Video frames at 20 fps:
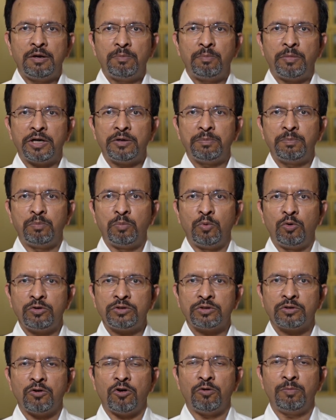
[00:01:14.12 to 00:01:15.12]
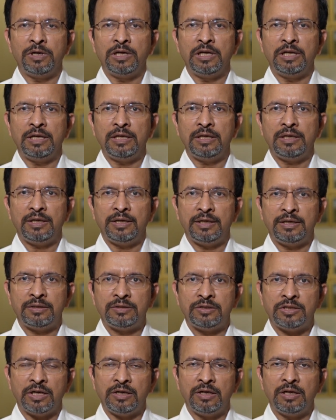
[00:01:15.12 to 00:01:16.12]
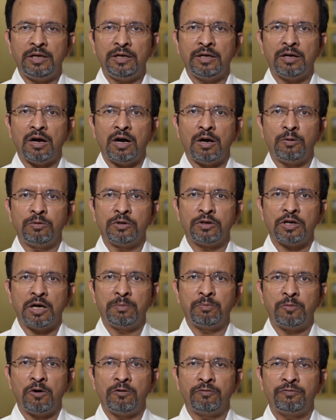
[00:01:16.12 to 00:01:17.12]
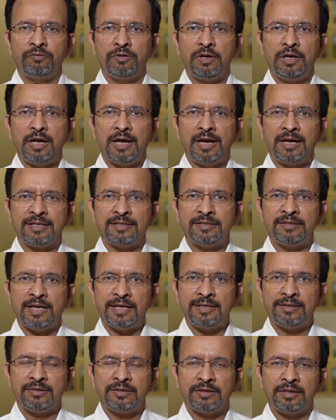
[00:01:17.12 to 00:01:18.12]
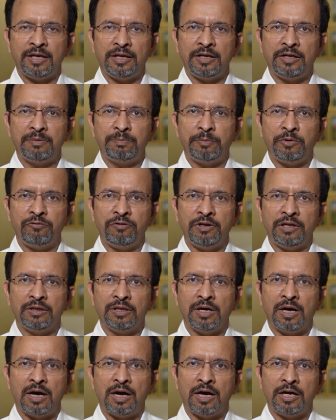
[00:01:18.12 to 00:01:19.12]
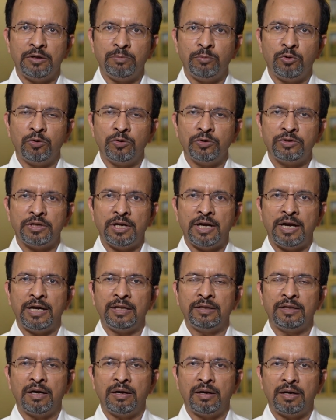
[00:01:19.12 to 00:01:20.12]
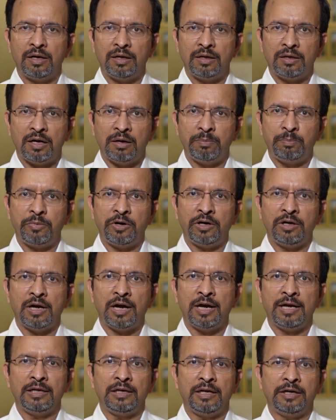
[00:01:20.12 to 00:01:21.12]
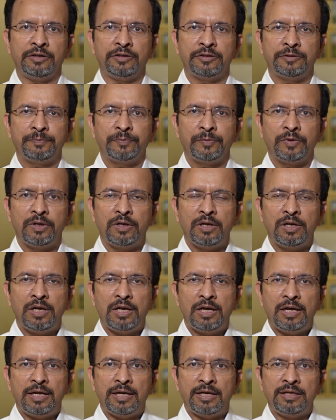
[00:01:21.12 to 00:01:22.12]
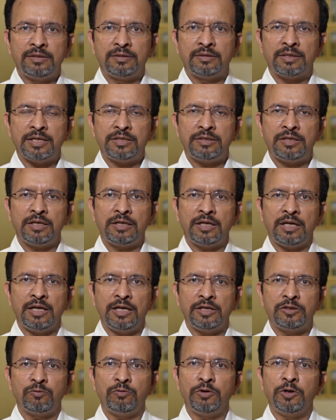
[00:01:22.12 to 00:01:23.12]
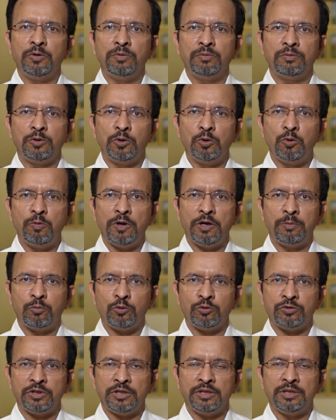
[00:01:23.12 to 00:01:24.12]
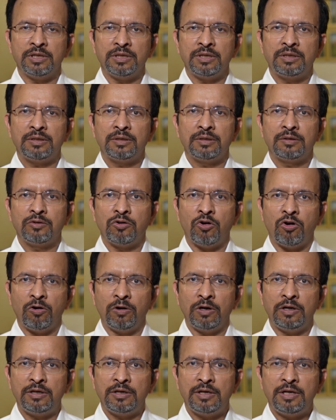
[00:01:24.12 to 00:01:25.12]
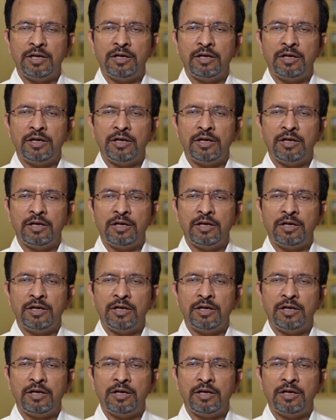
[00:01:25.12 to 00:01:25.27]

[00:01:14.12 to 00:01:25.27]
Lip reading: but most commonly it's generally an outcome of excess skin between the eyebrows and the upper eyelid. In such a case we do a procedure called